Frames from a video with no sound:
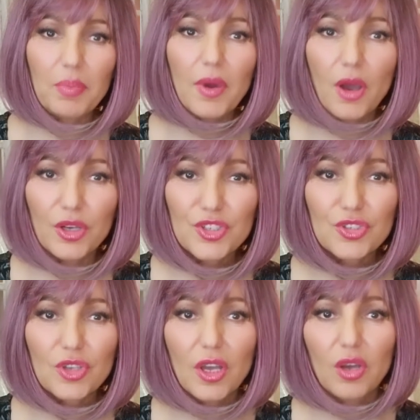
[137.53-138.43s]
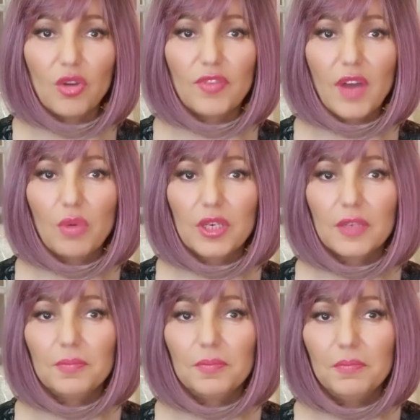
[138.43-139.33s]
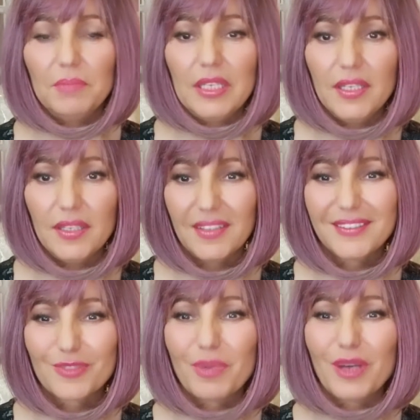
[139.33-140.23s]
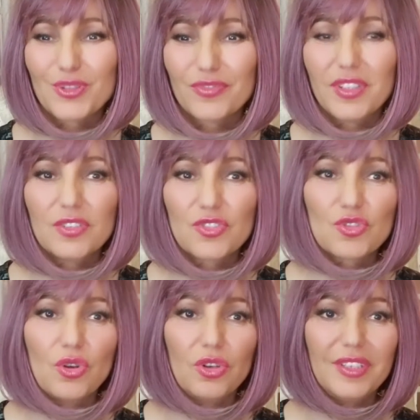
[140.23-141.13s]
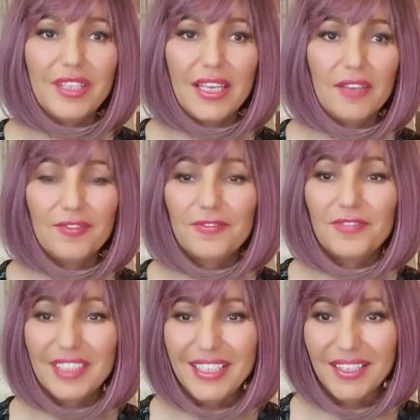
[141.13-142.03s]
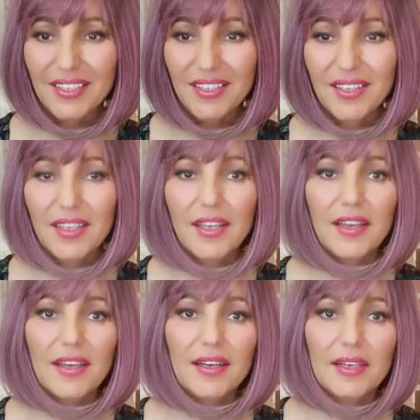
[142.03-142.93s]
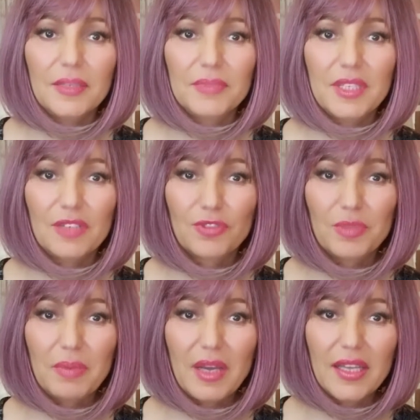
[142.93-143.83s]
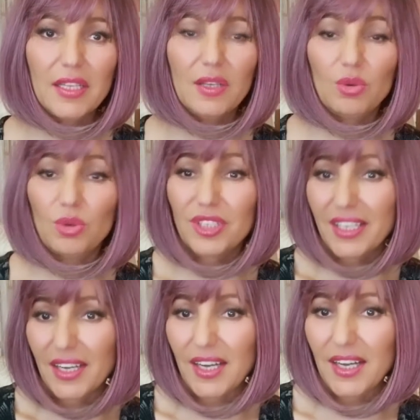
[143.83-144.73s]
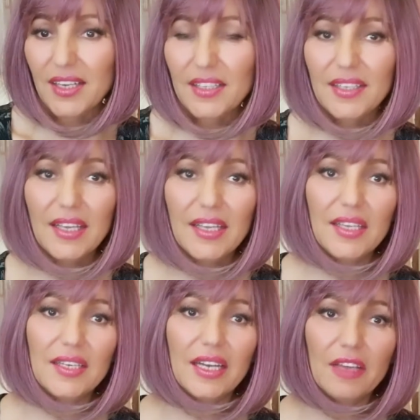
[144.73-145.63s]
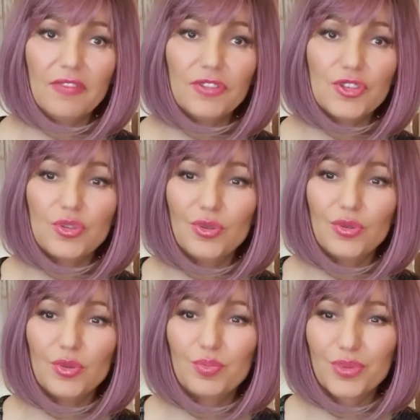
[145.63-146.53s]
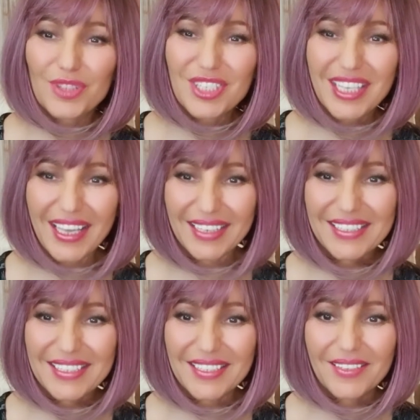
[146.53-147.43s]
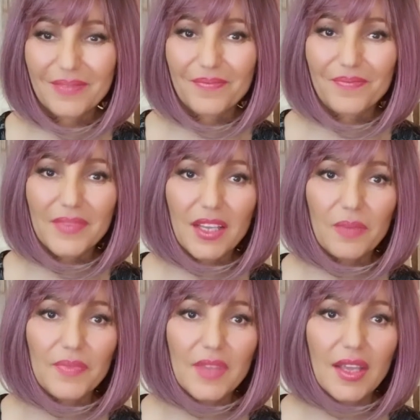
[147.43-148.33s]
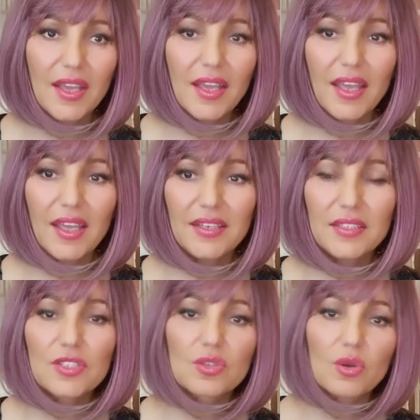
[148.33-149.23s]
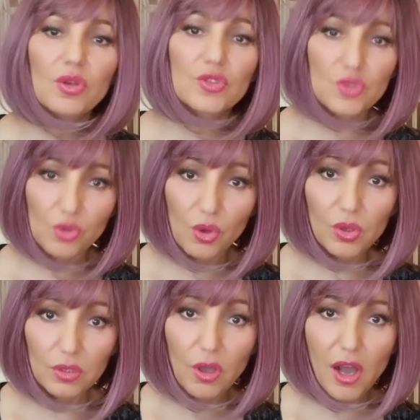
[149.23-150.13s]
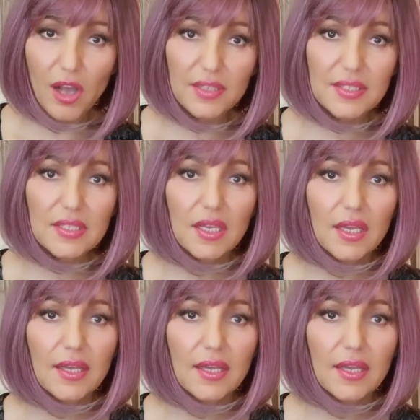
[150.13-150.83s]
parts of our beings, parts of the soul, they flee from the body, or they hide in an effort to protect. Yeah, and this is called soul loss.